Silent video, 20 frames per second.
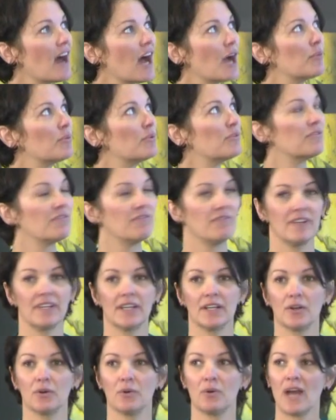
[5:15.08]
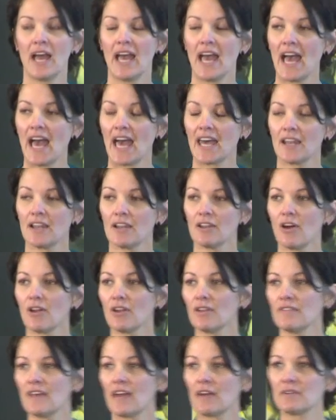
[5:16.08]
I will feel. And a
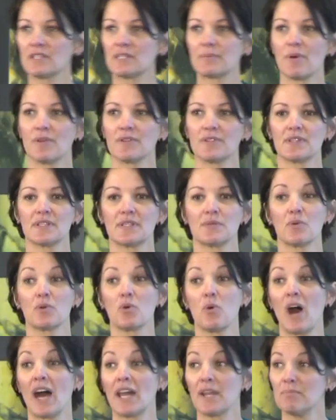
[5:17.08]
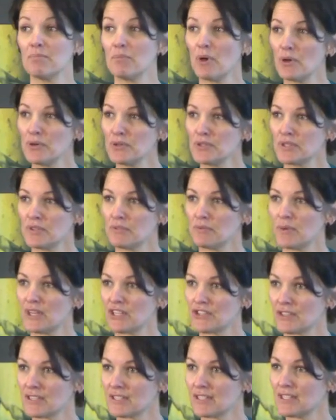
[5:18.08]
lot of their responses were quite emotive,
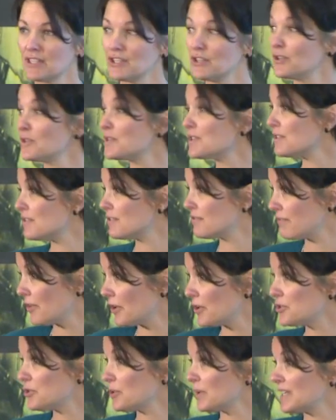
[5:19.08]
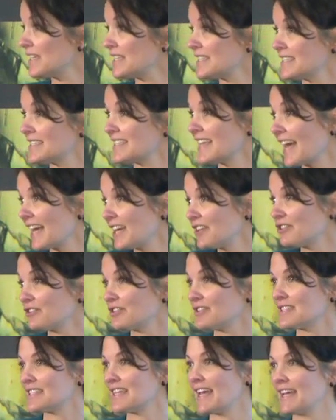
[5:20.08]
which is the use of the
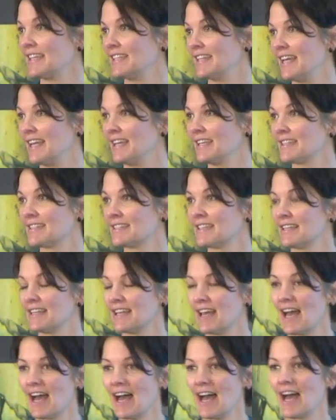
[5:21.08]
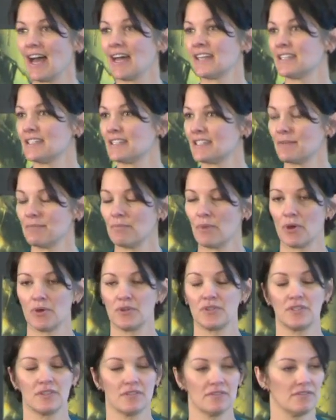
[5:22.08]
photo-elicitation techniques, and art is
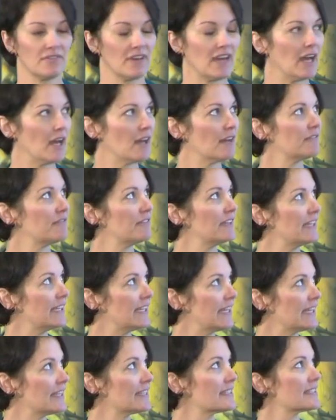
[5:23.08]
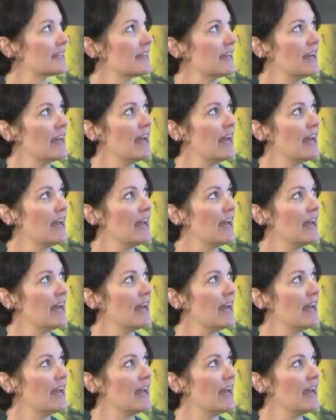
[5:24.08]
emotive feelings.